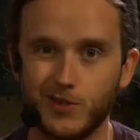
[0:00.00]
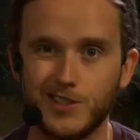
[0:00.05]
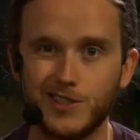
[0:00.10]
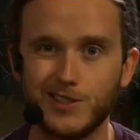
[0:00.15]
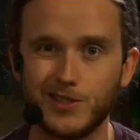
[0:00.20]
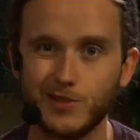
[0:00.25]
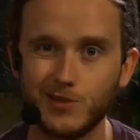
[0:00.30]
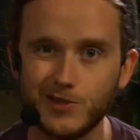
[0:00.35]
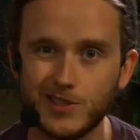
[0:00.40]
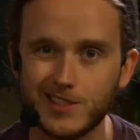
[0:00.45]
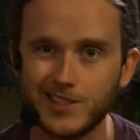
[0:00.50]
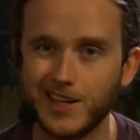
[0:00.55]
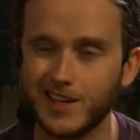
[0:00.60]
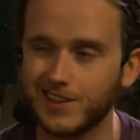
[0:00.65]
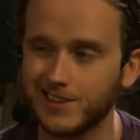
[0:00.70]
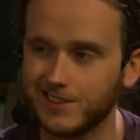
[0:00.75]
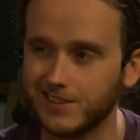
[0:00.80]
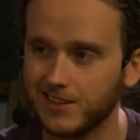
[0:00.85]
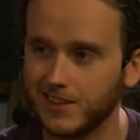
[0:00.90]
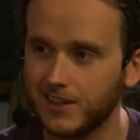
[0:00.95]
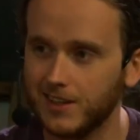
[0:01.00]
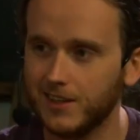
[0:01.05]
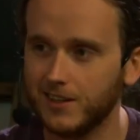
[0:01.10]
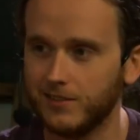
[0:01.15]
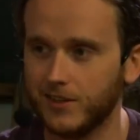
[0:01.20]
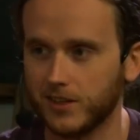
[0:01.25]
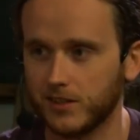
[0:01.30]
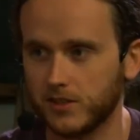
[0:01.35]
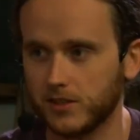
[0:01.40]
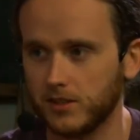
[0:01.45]
soon as that is
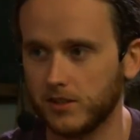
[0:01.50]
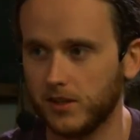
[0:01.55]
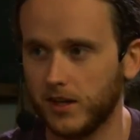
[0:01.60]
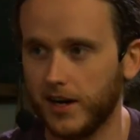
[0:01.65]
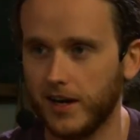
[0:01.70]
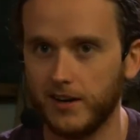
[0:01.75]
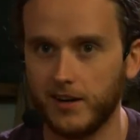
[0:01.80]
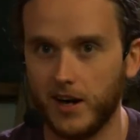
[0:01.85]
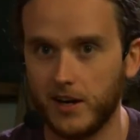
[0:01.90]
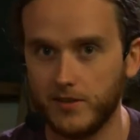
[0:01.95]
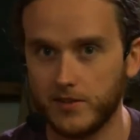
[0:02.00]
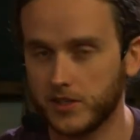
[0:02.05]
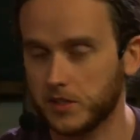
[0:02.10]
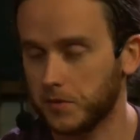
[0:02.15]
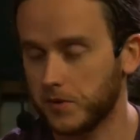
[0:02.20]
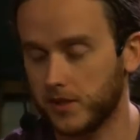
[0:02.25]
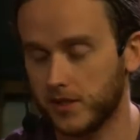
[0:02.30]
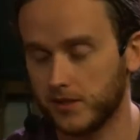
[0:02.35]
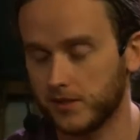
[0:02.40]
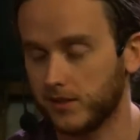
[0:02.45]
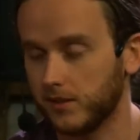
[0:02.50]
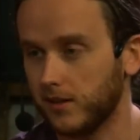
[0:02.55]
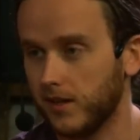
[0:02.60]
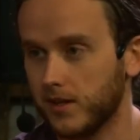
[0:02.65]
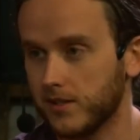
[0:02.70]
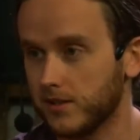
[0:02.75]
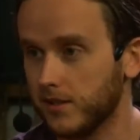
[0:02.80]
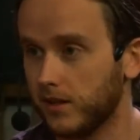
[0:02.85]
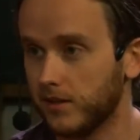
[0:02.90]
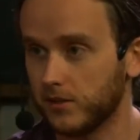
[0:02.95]
fixed, because I've experienced it
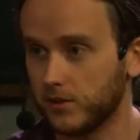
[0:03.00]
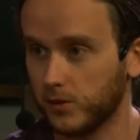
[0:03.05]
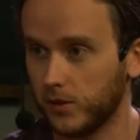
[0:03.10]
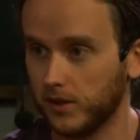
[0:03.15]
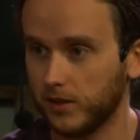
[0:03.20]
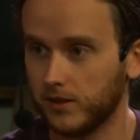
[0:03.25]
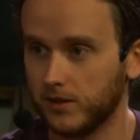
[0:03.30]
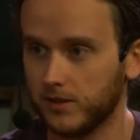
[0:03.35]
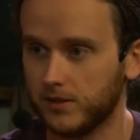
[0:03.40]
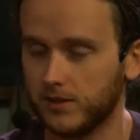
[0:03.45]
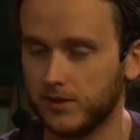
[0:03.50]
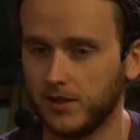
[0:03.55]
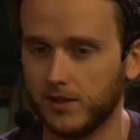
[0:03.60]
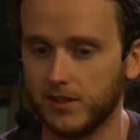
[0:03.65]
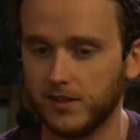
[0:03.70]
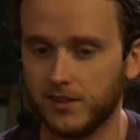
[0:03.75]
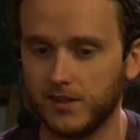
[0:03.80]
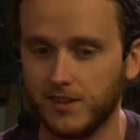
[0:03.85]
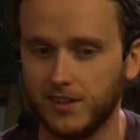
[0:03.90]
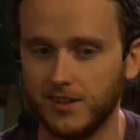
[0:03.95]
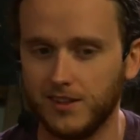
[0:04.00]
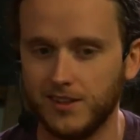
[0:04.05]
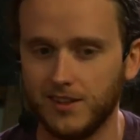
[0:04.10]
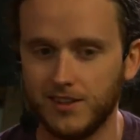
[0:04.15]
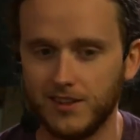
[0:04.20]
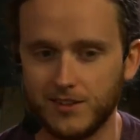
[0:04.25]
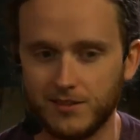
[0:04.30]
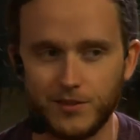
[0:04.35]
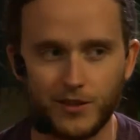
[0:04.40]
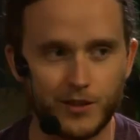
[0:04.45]
last night as well. It's very